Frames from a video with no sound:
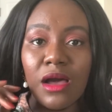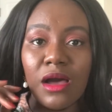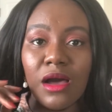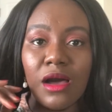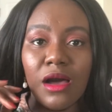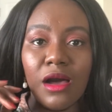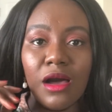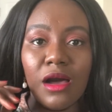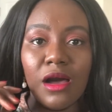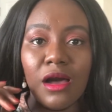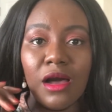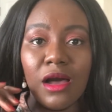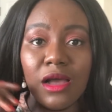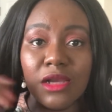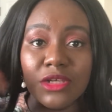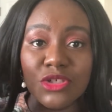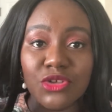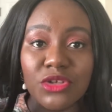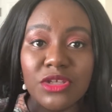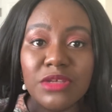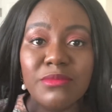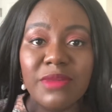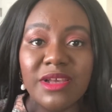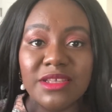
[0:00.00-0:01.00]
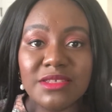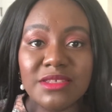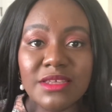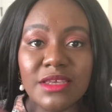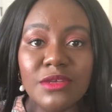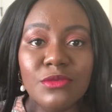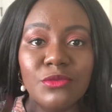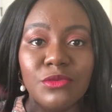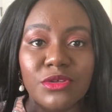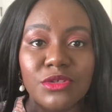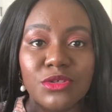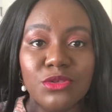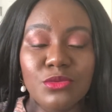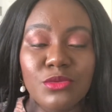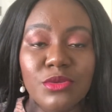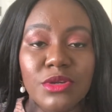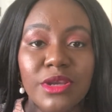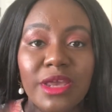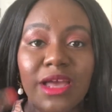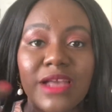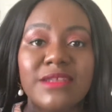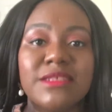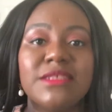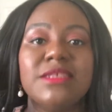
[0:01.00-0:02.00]
Actually my skin was
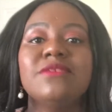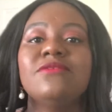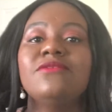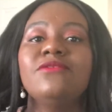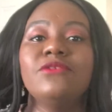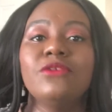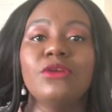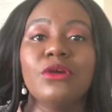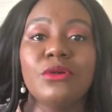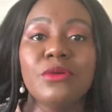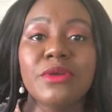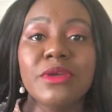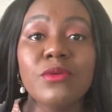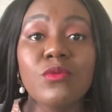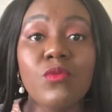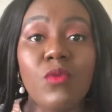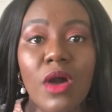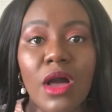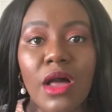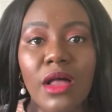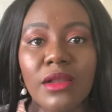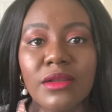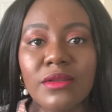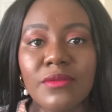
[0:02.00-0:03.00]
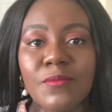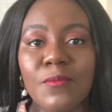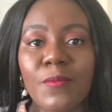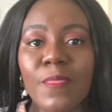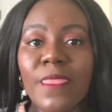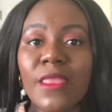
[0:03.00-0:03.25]
reacting very well